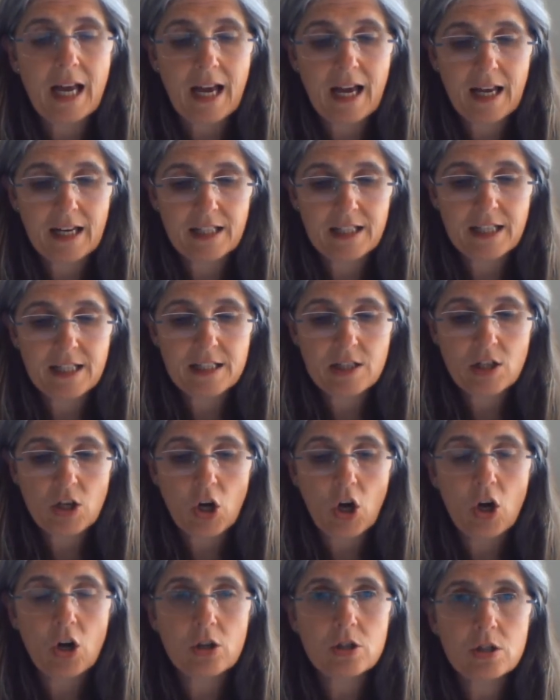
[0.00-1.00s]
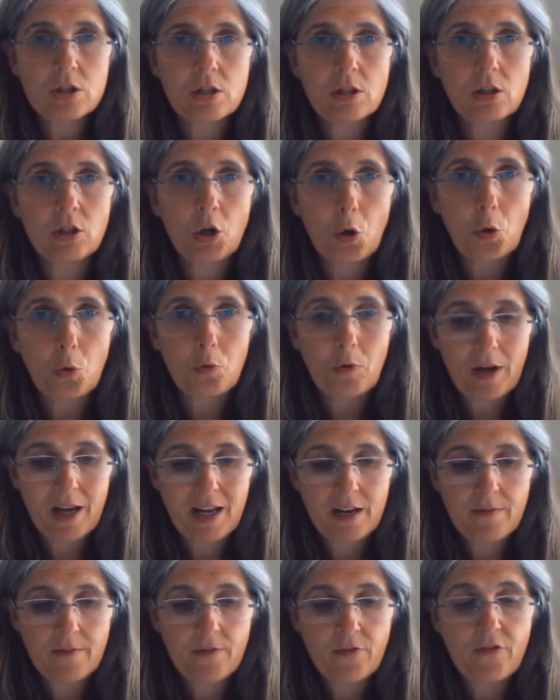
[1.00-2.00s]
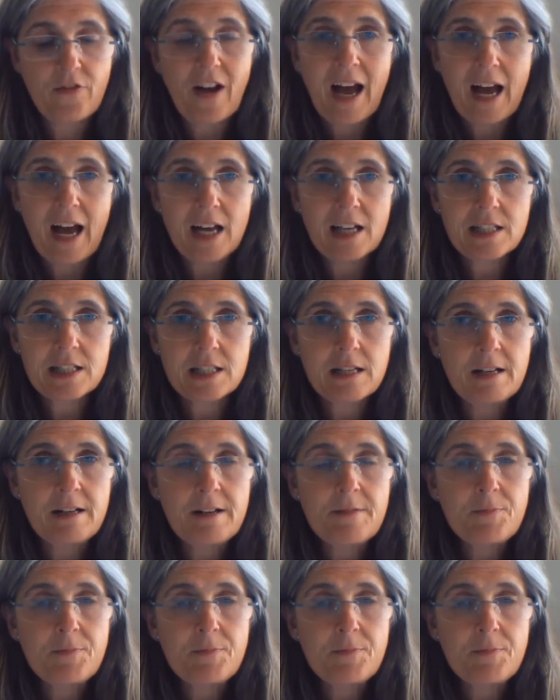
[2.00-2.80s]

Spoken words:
and it's got low in fat,